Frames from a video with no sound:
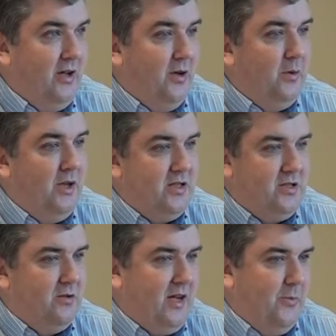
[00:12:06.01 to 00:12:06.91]
We
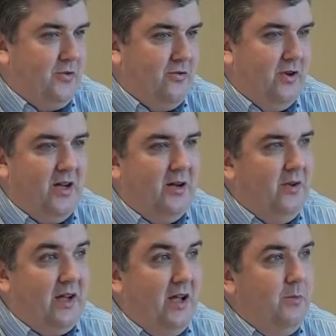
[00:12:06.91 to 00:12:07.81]
also capture kind
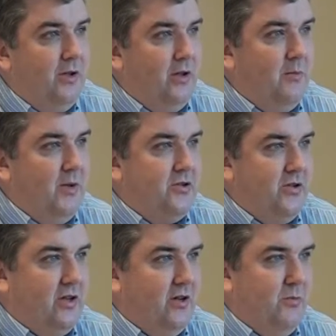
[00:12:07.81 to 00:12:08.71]
of a KPI
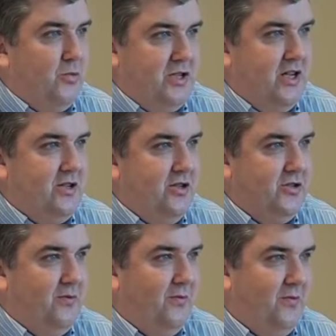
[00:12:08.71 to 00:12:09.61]
metric on percentage
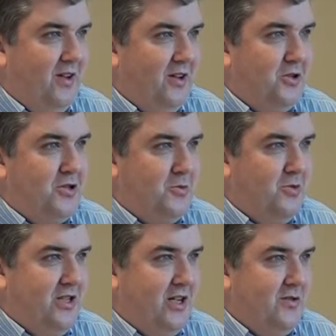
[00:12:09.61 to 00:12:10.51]
of customer
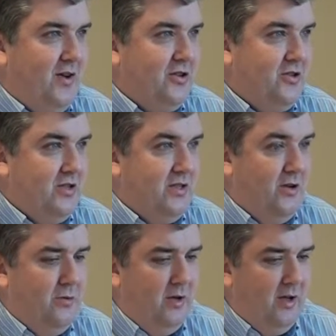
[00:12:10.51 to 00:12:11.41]
satisfaction.
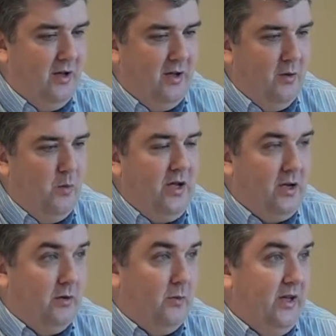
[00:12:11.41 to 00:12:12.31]
So week
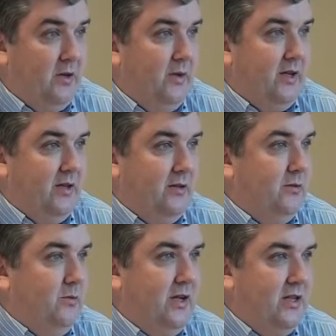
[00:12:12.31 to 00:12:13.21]
on week, we
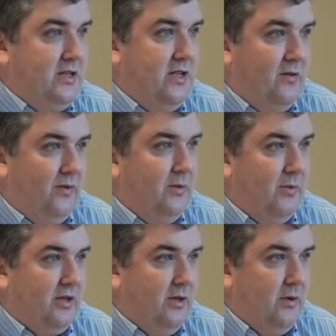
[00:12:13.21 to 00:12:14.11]
can see the
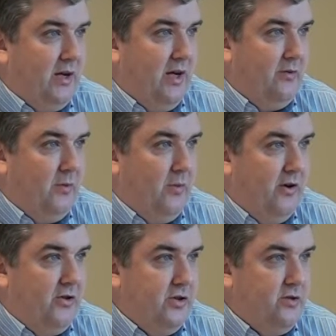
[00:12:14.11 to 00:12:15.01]
feedback that we're getting from our
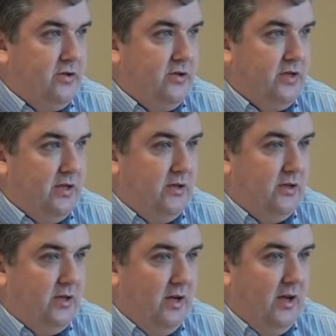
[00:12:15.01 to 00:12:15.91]
end users. And
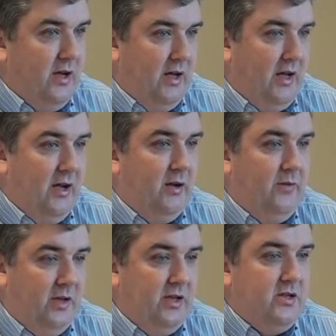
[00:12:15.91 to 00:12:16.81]
again, if
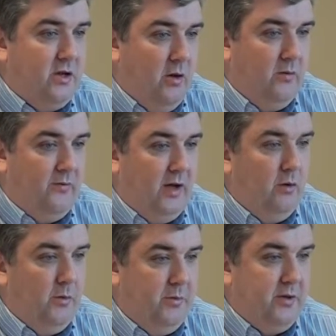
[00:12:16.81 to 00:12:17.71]
you need to go and
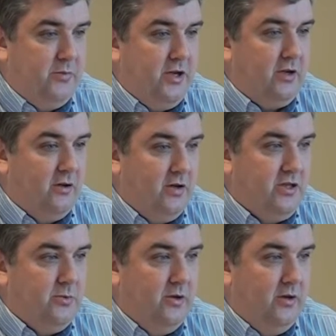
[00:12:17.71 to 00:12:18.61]
follow up with a particular
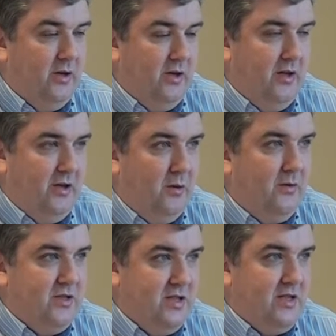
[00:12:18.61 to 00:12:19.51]
customer, you
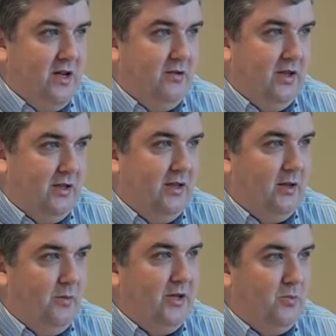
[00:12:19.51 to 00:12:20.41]
obviously sound that
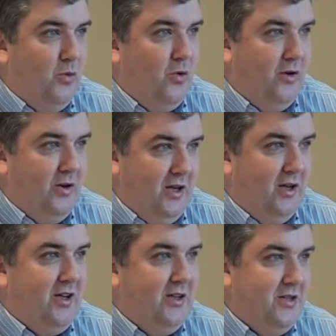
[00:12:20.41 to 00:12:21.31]
little bit more
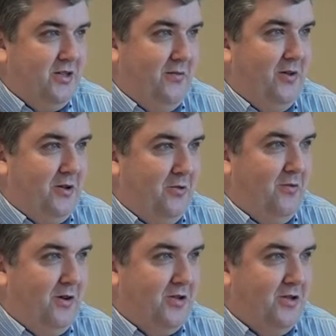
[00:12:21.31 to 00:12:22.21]
enlightened if you can
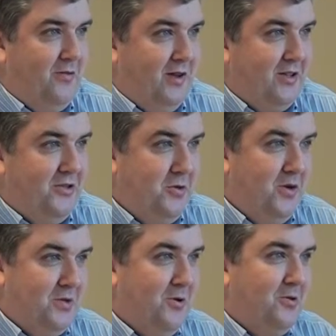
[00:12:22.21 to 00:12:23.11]
refer to the fact that you had
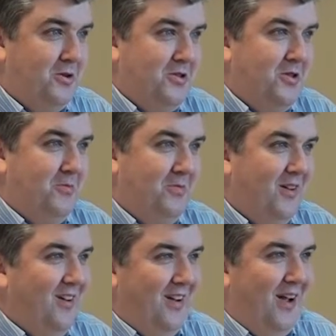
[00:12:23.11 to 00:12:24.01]
spoken to them
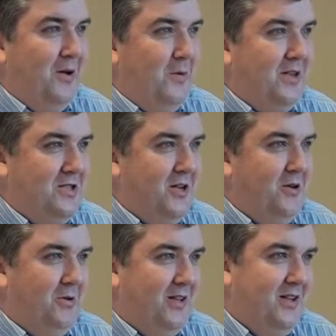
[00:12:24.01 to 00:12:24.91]
8 weeks
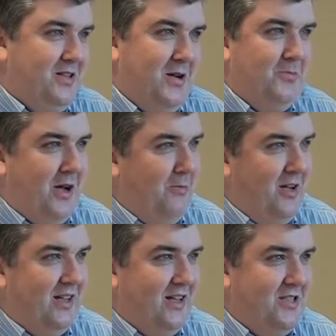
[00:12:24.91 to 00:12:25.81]
ago and they seemed happy
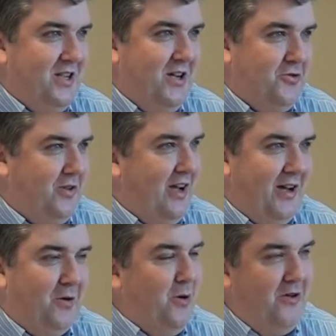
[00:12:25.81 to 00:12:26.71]
at that stage, or they had a
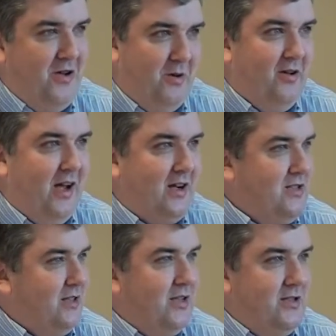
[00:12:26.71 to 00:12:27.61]
query about X
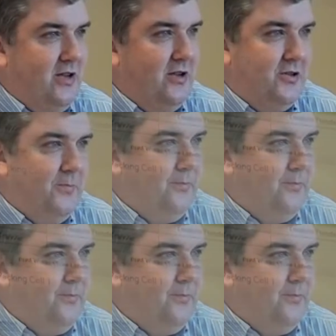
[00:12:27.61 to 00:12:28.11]
at that stage.